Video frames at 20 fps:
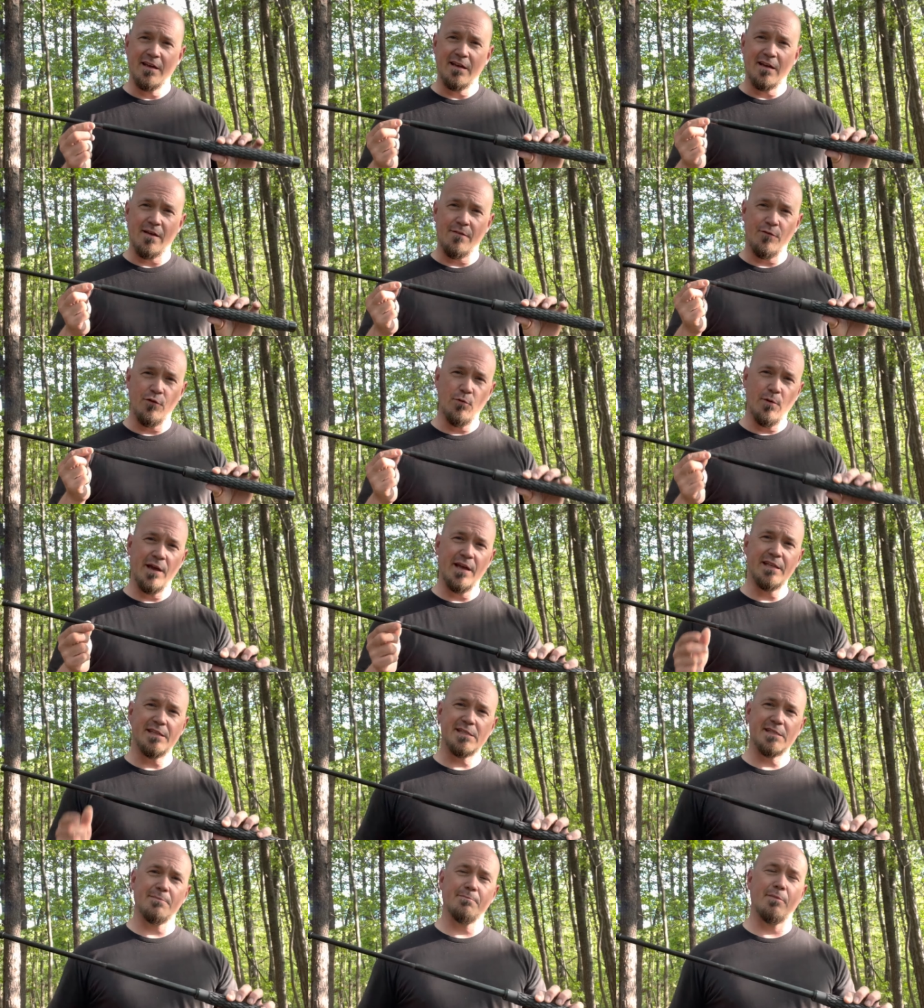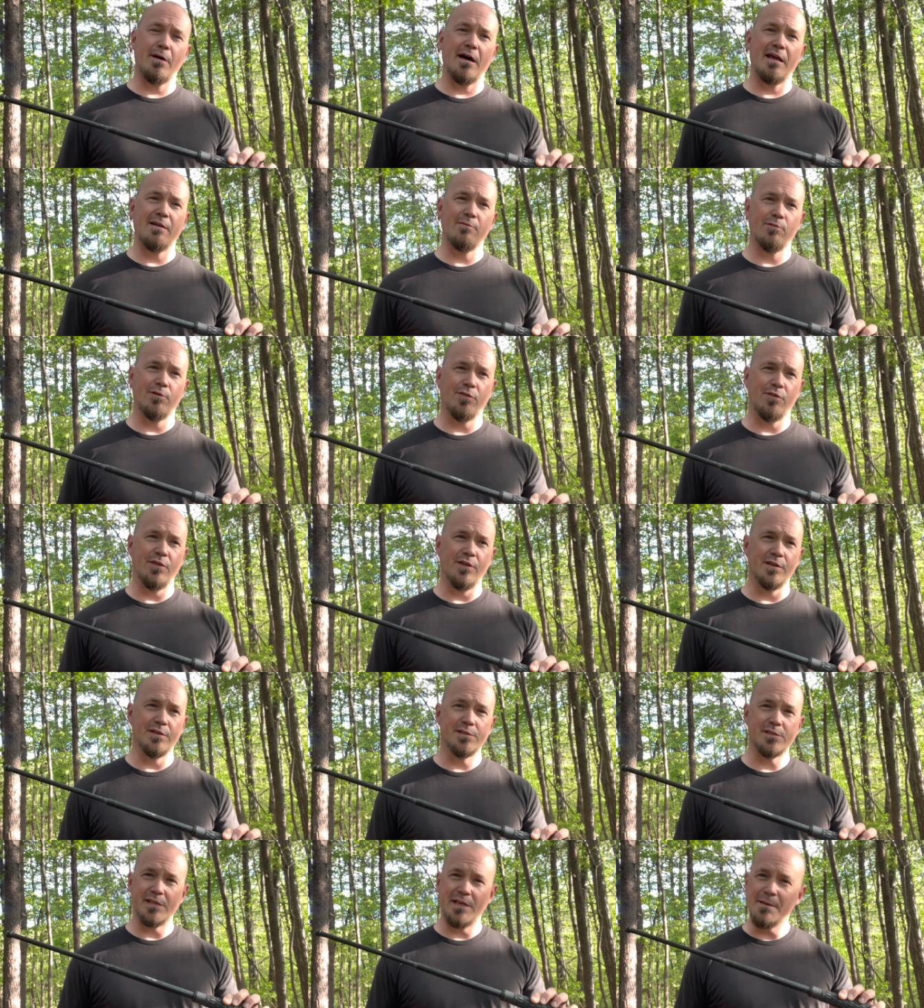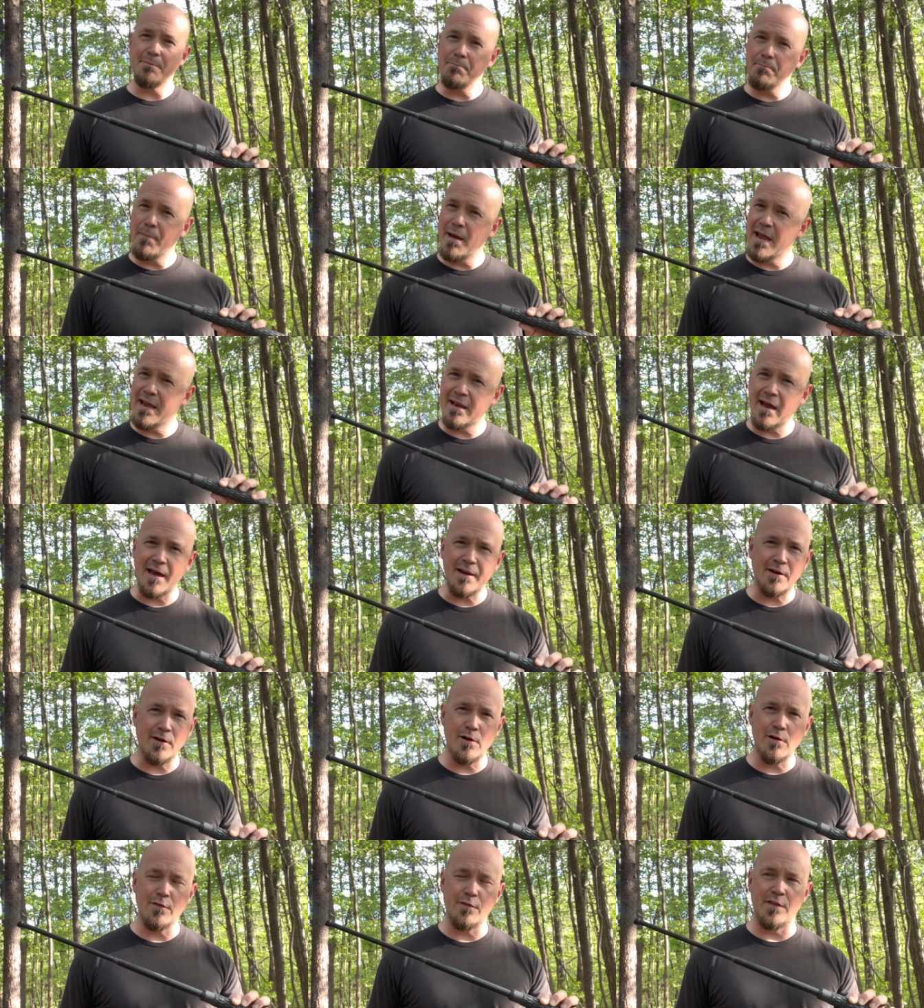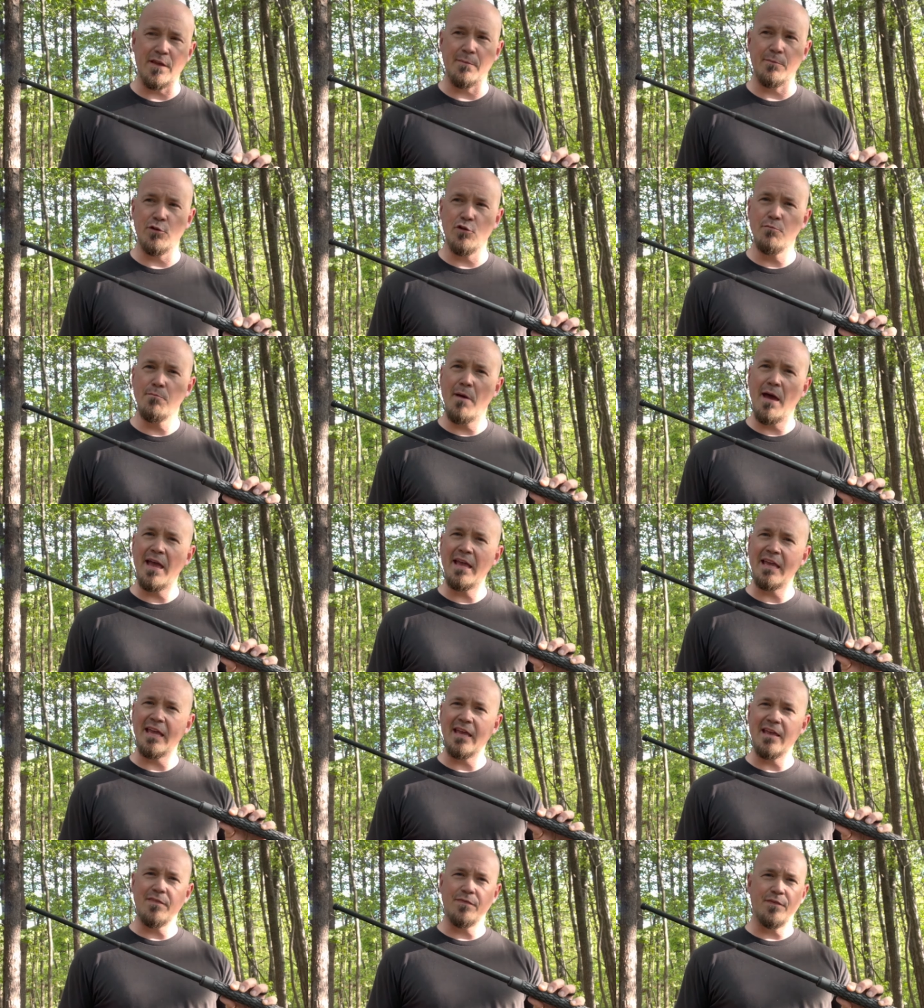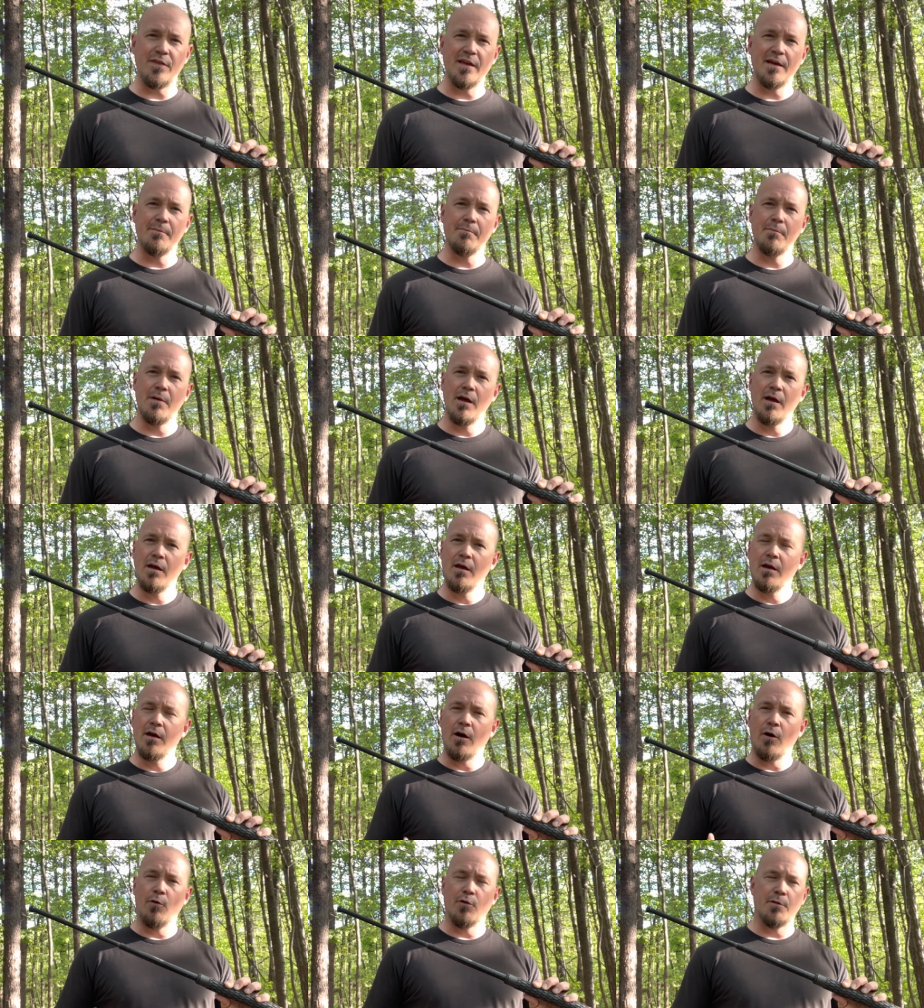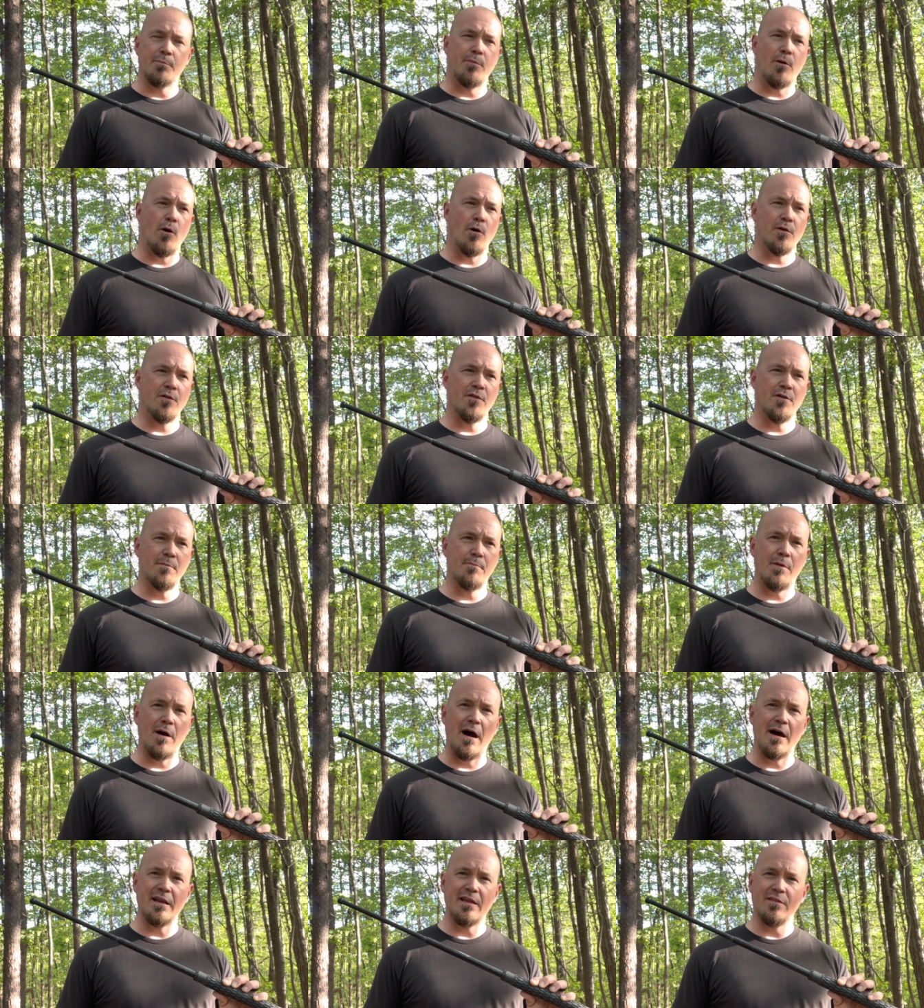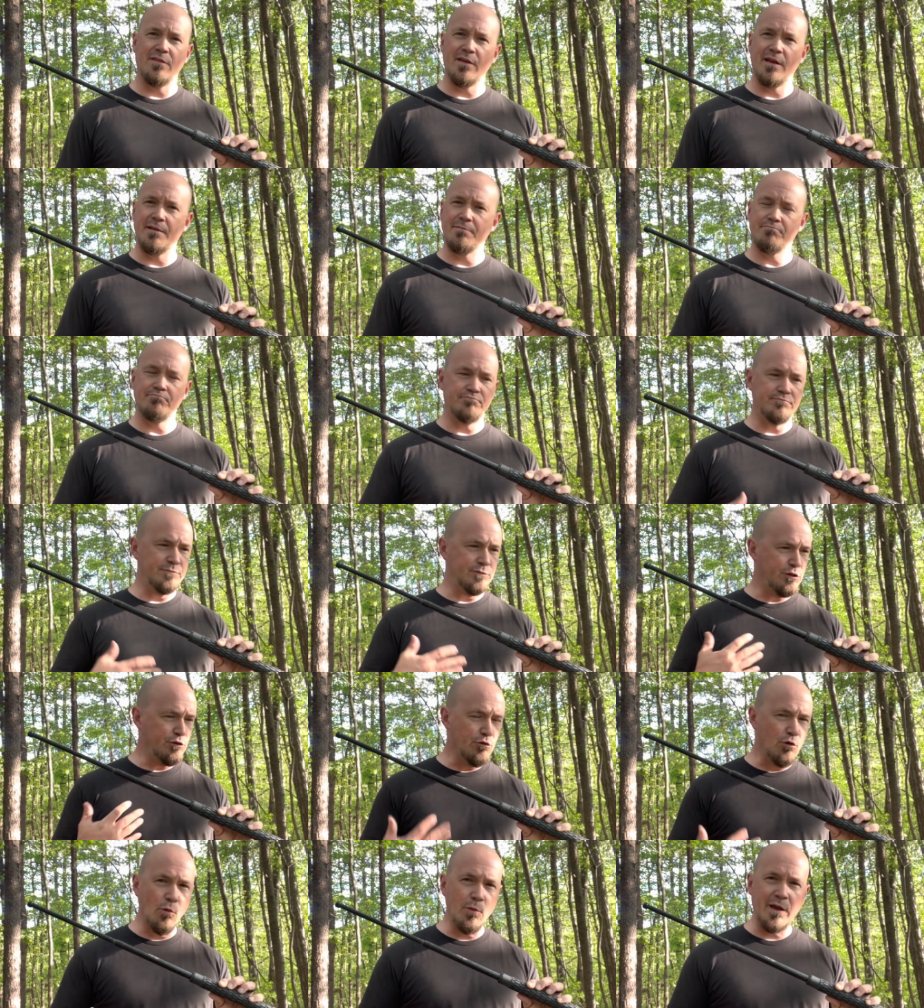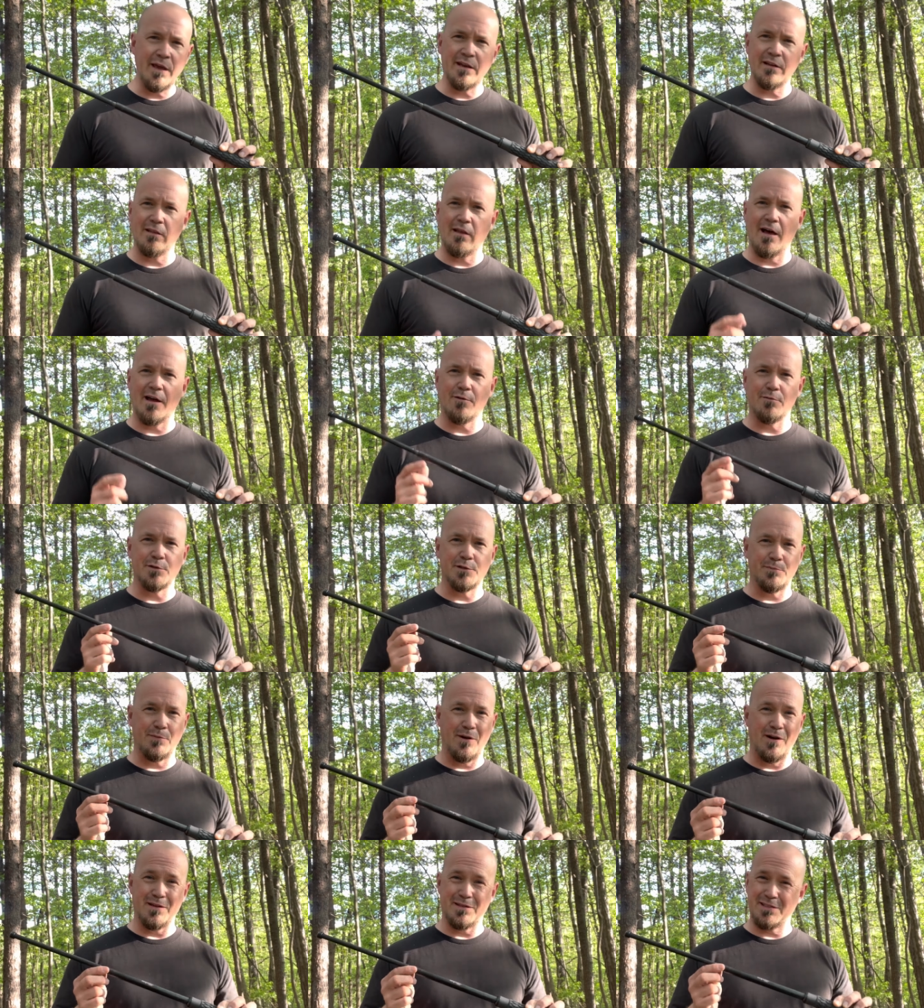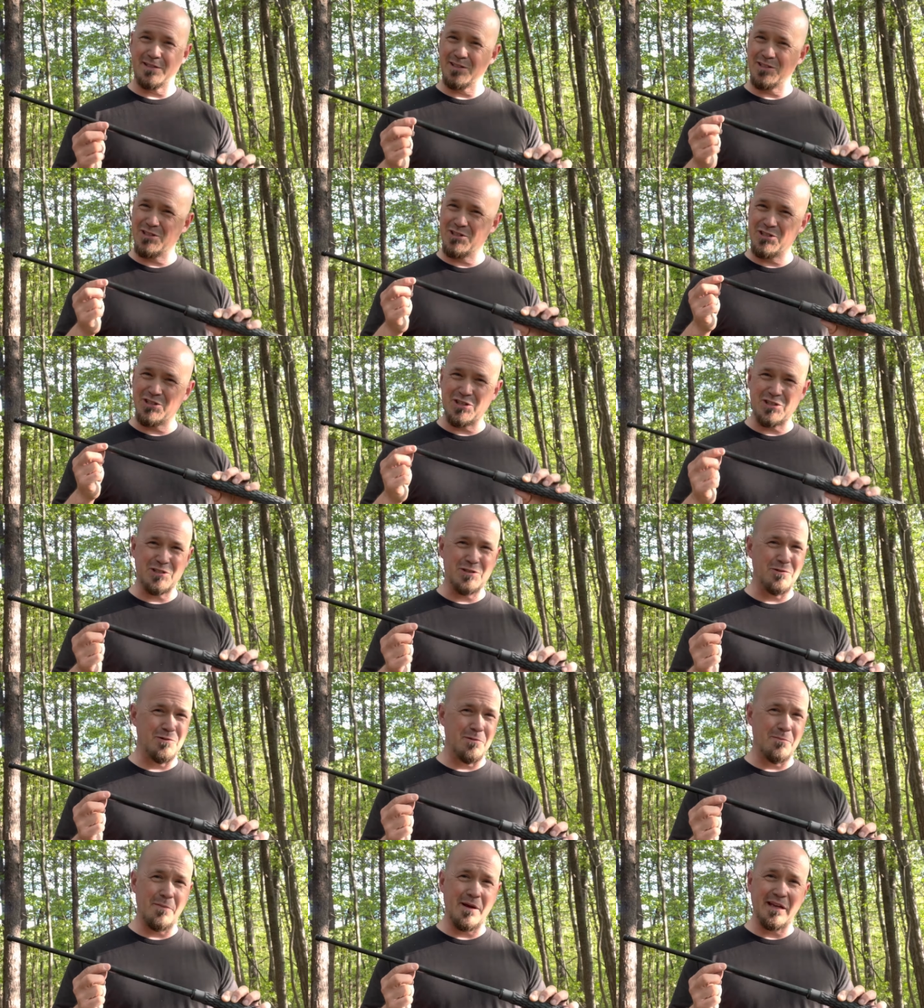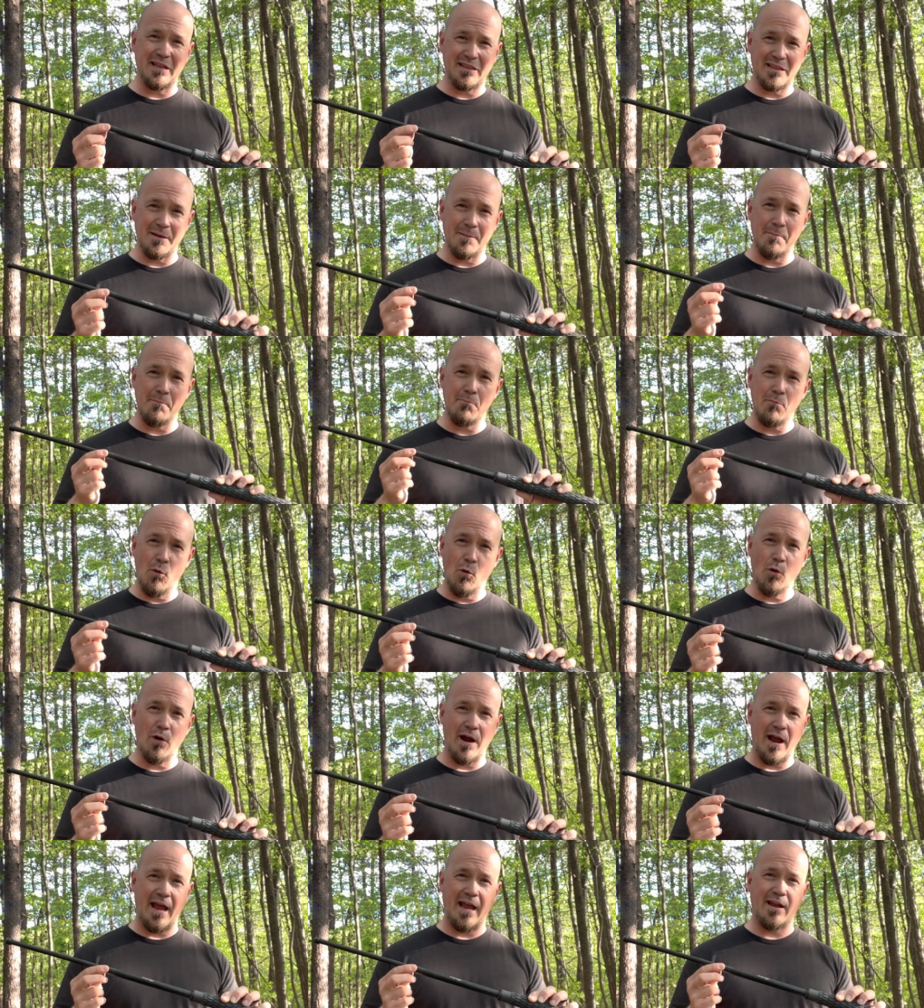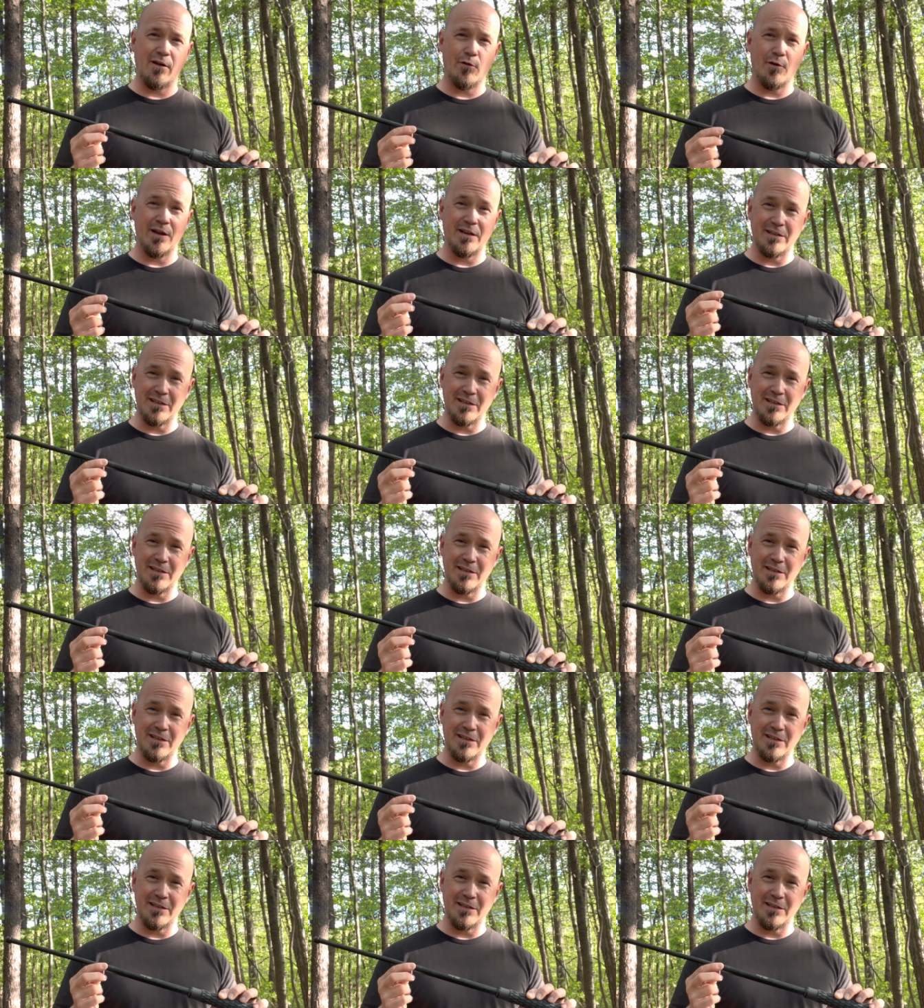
If you hit somebody with this, it may not hurt them. You may hit them on a part of their body that you don't get a lot of response and it's just going to make them more angry and